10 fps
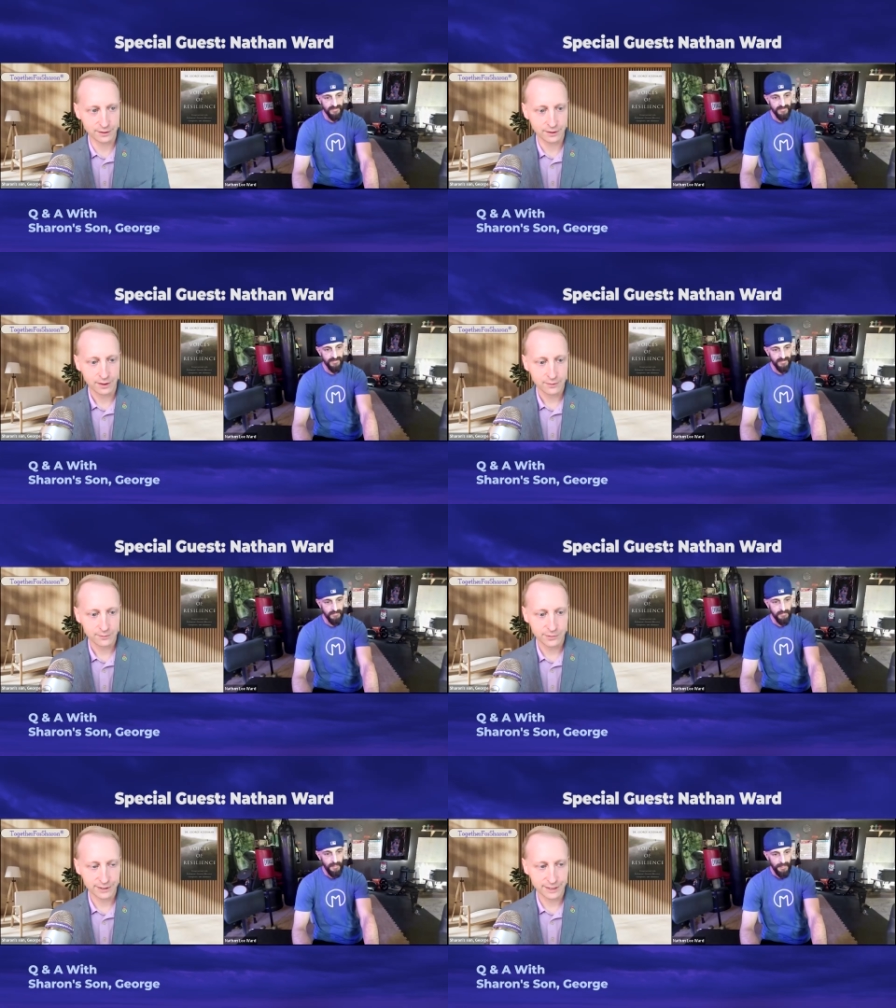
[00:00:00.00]
to
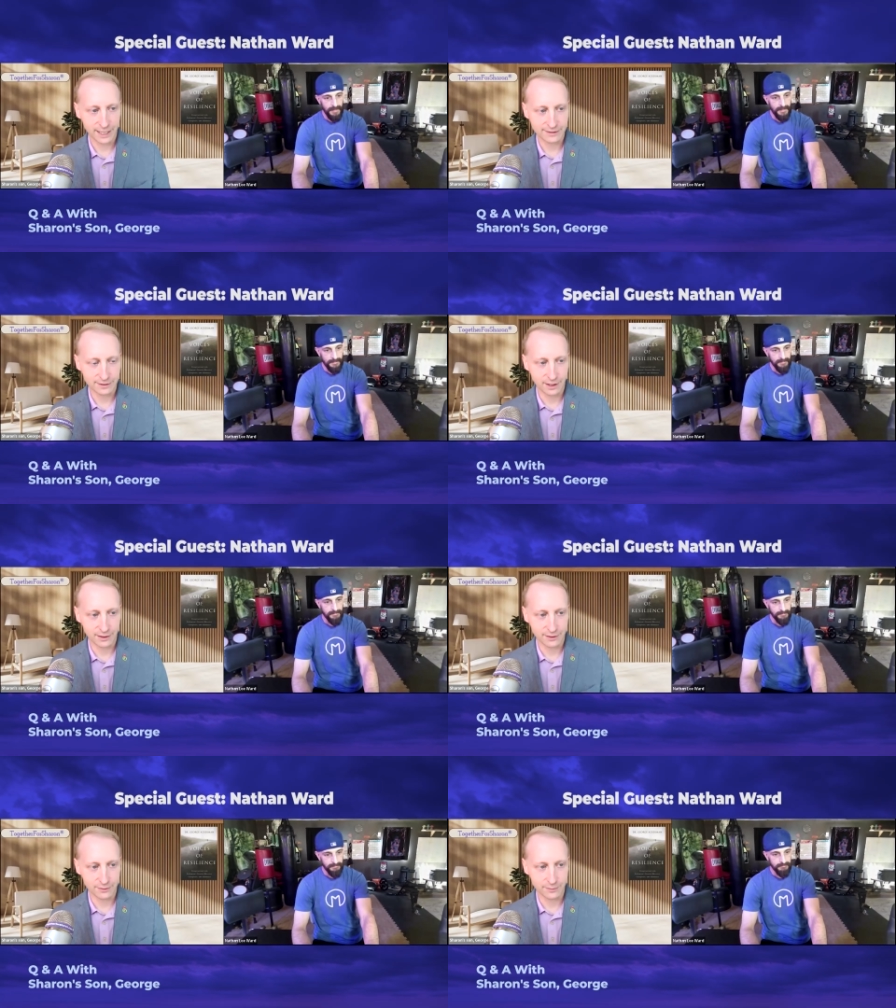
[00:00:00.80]
bring that
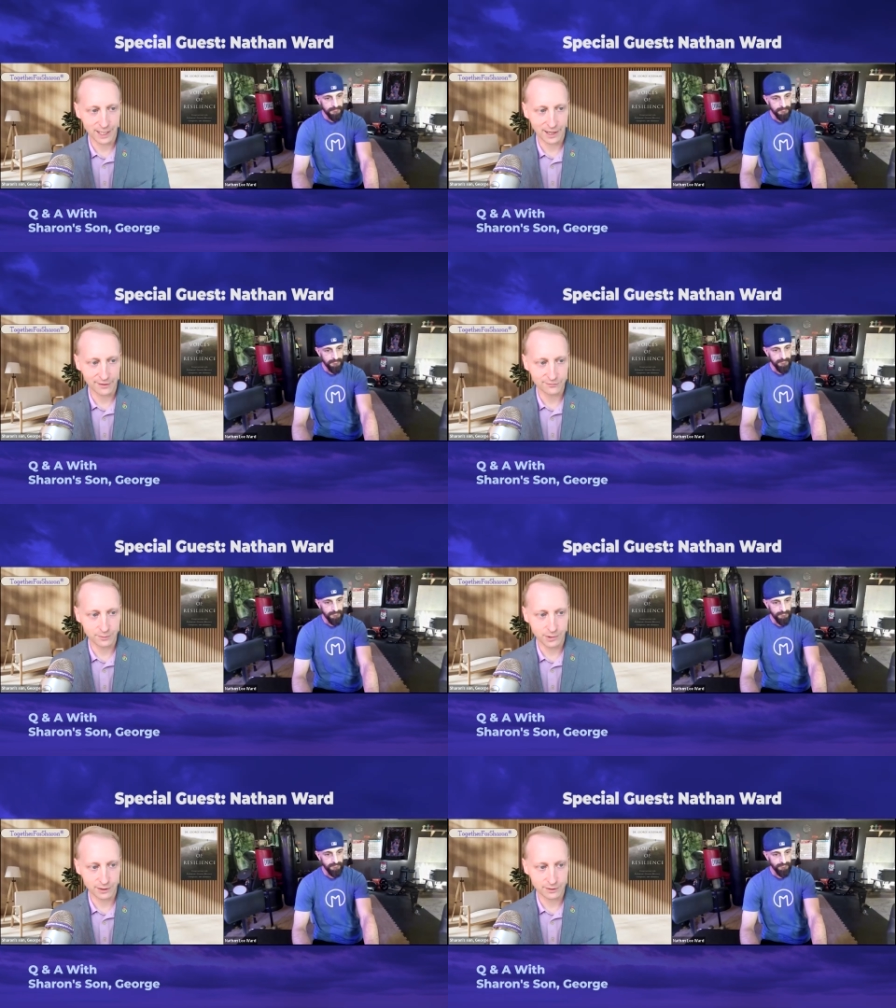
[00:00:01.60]
together, but have the
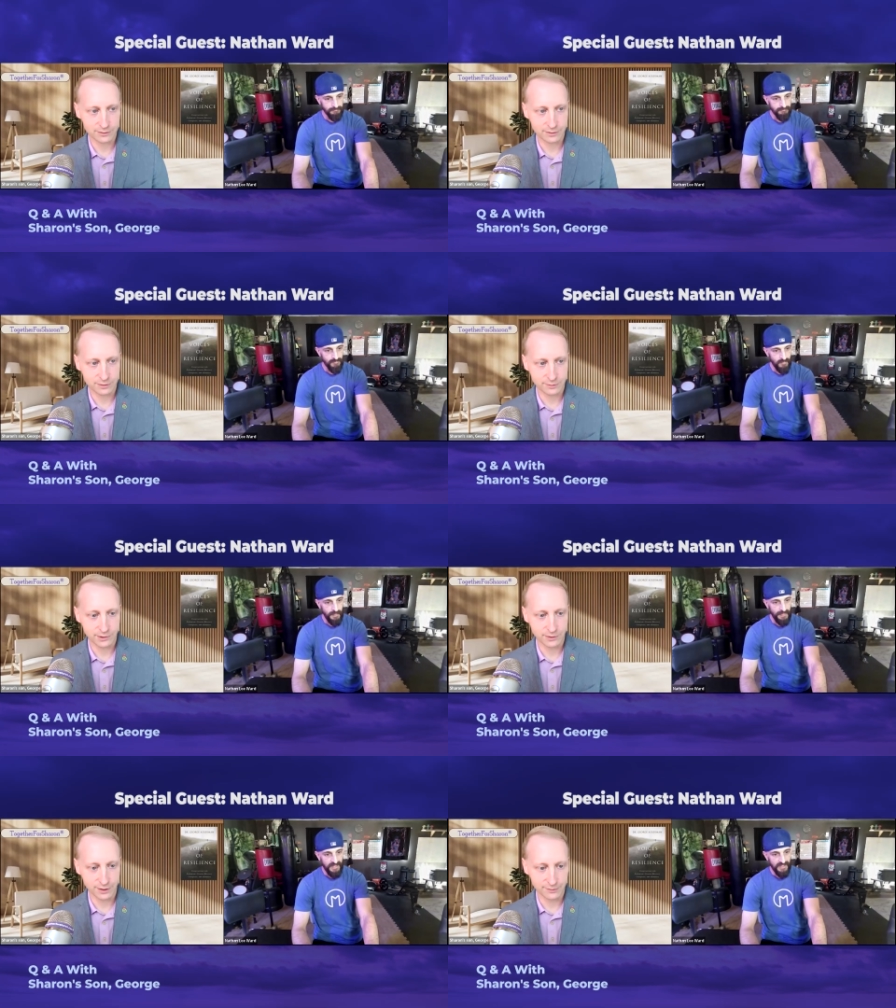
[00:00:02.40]
Parkinson's
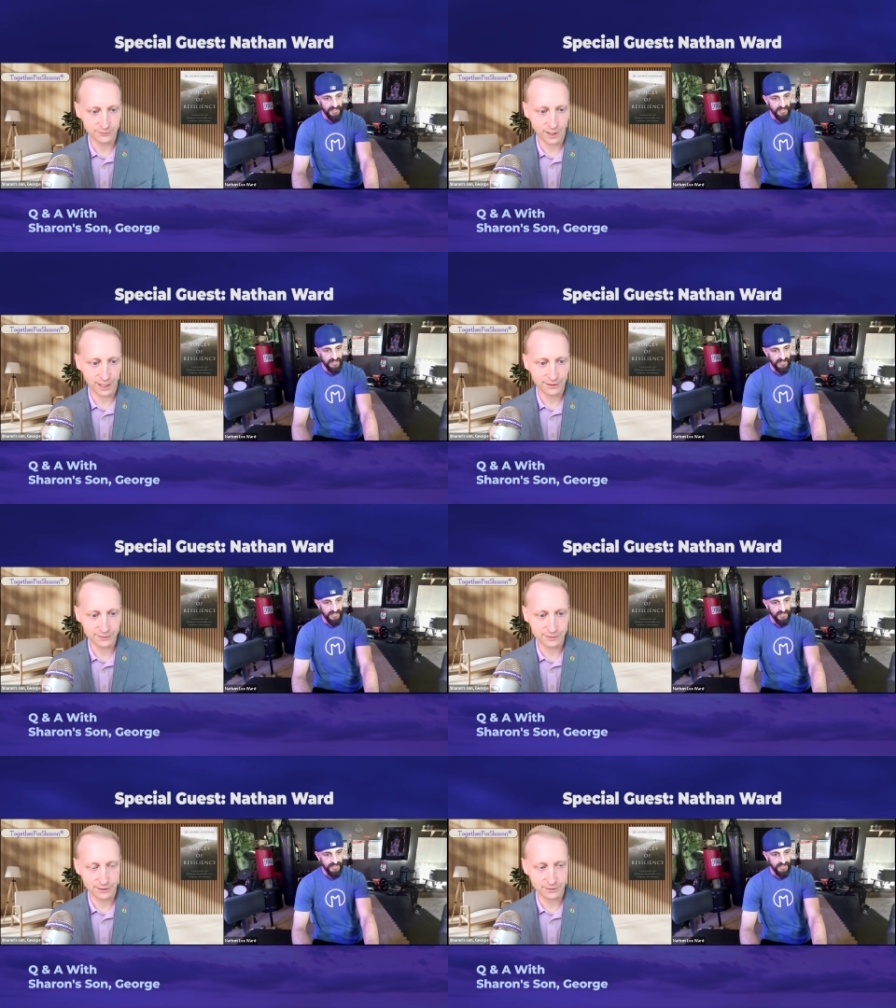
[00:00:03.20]
community and
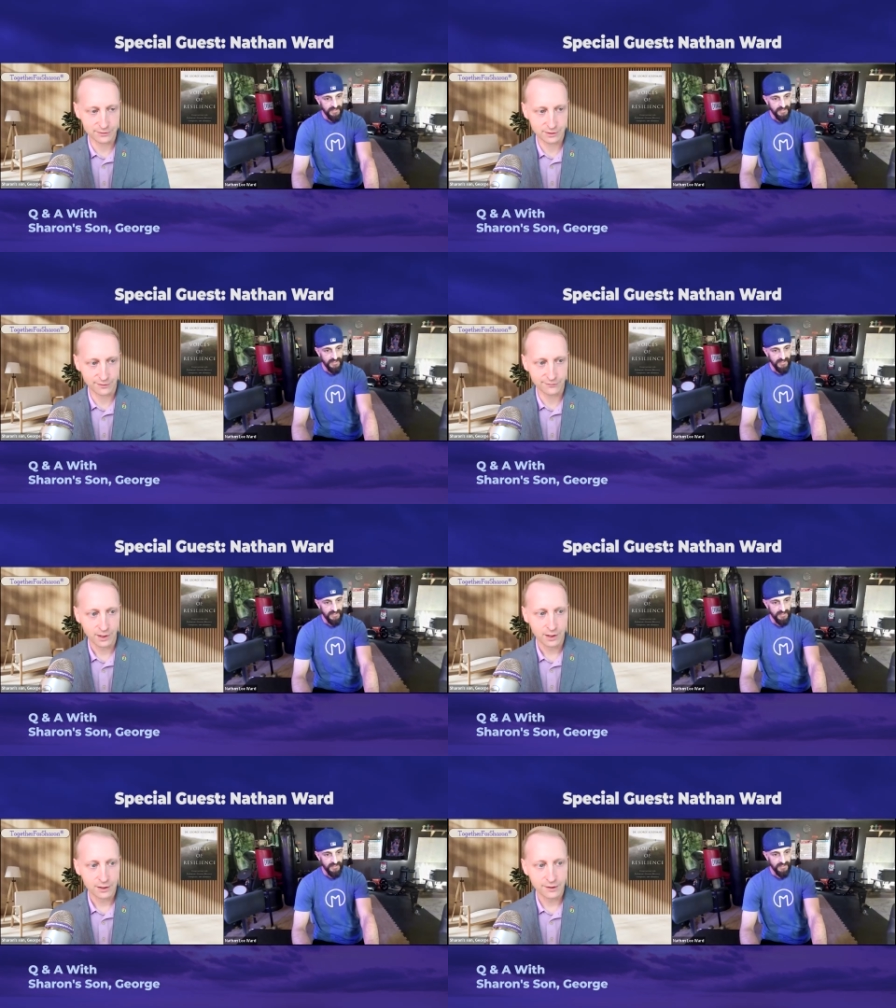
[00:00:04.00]
writers like yourself
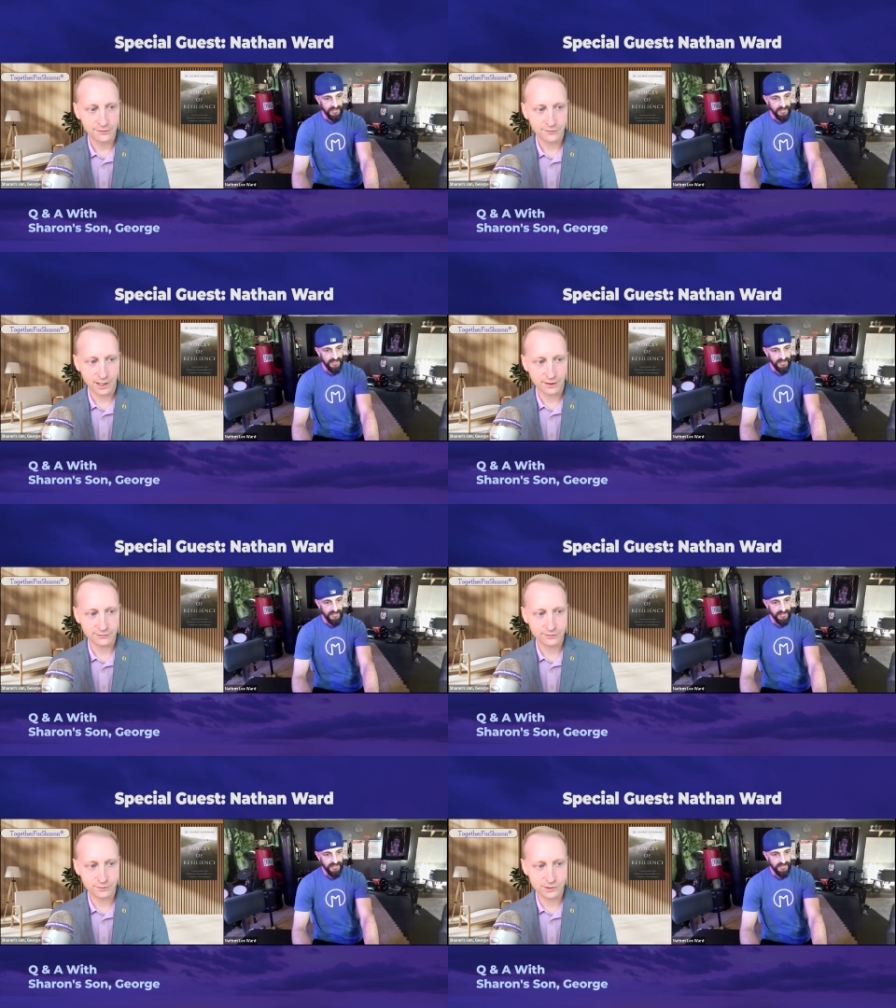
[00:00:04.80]

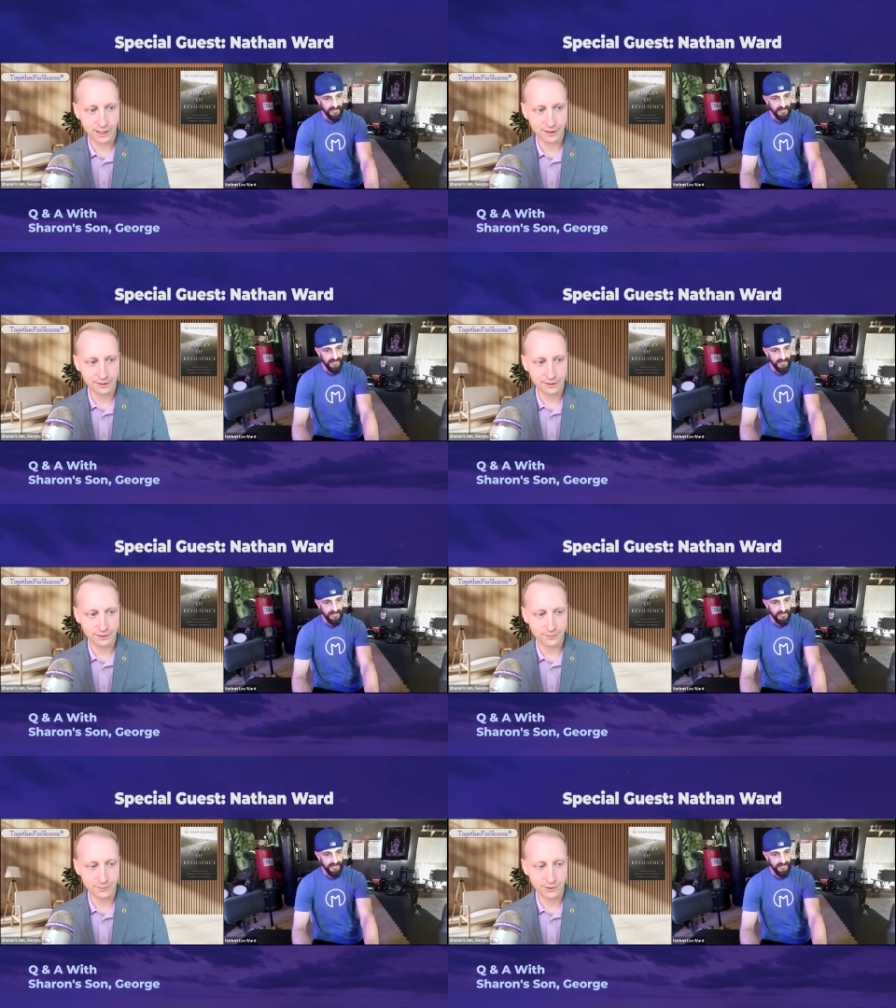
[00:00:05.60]
involved, shedding
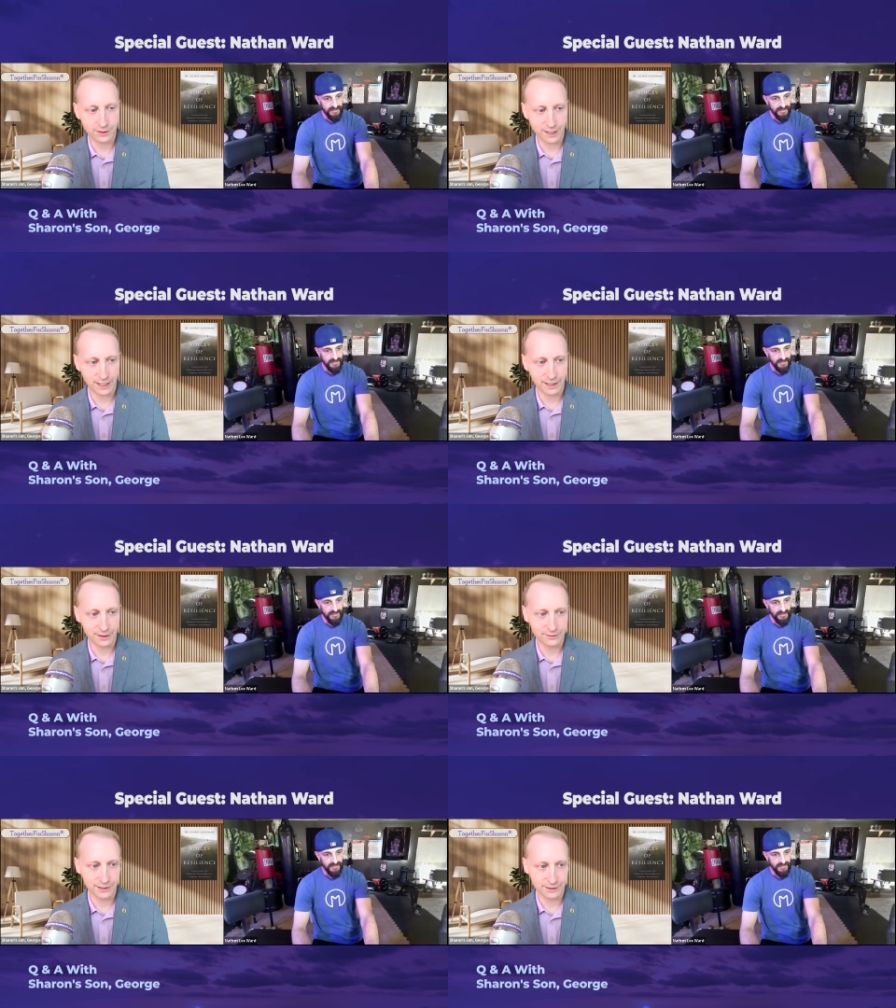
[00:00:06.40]
important light
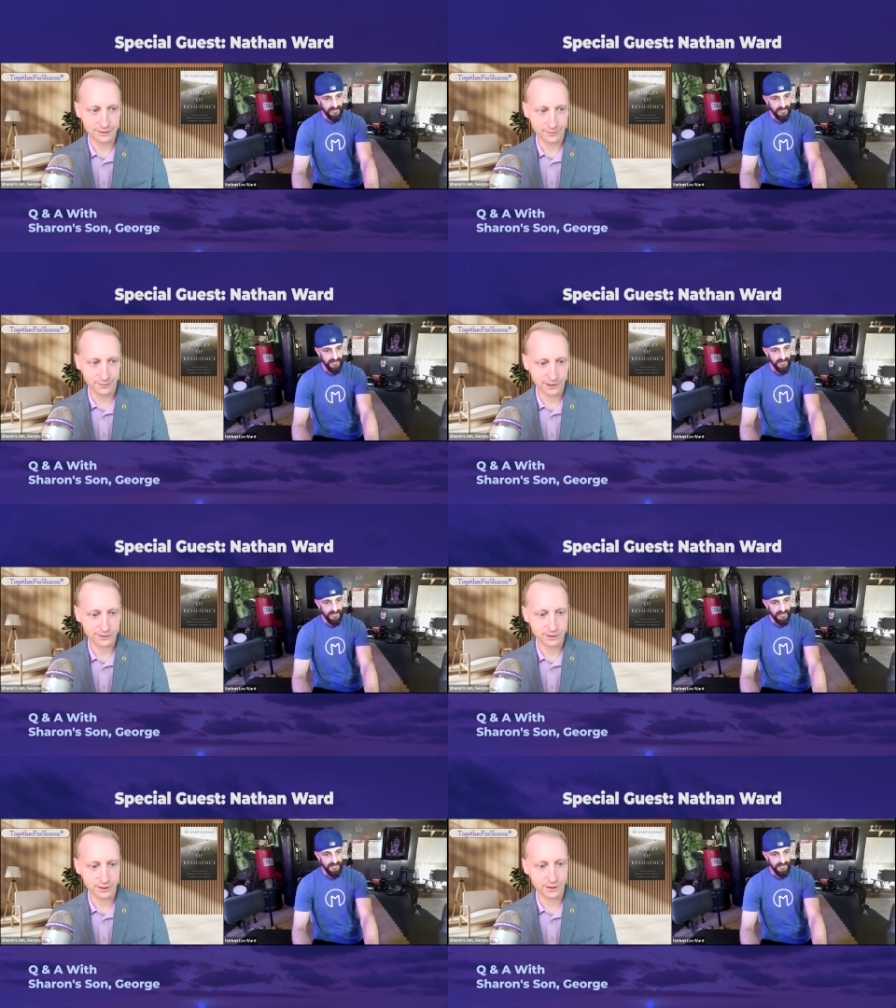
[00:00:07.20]
on things like
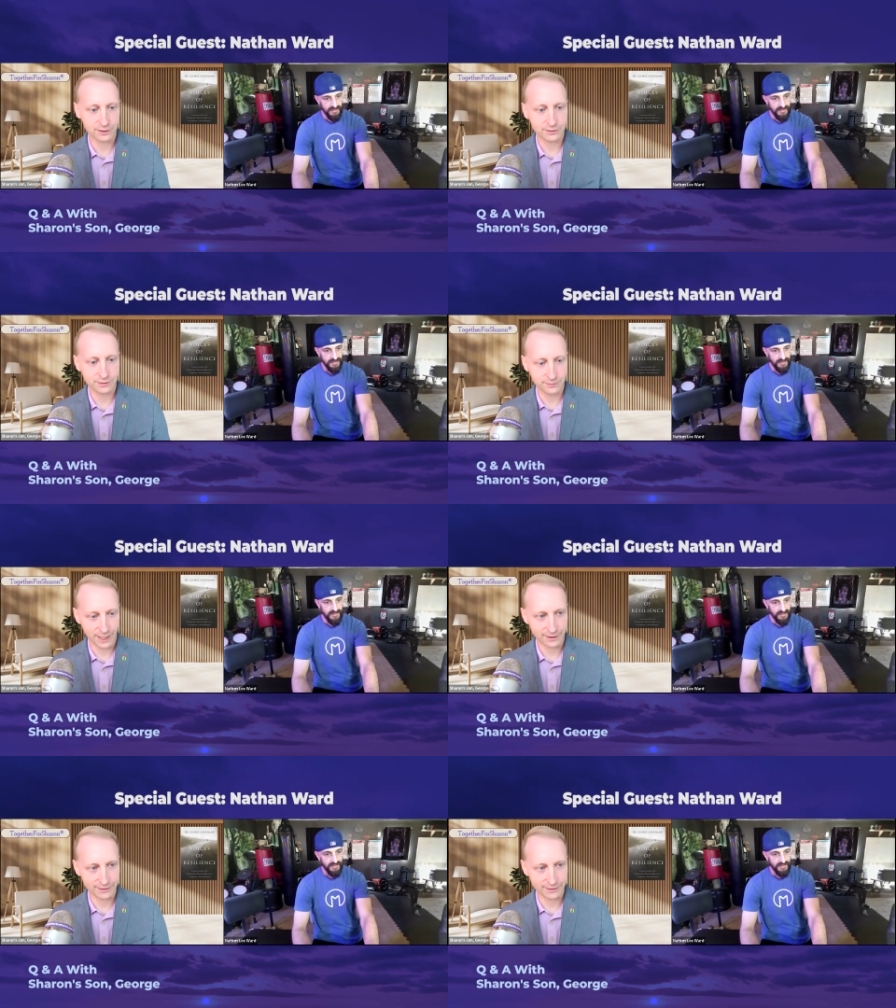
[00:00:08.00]
martial arts and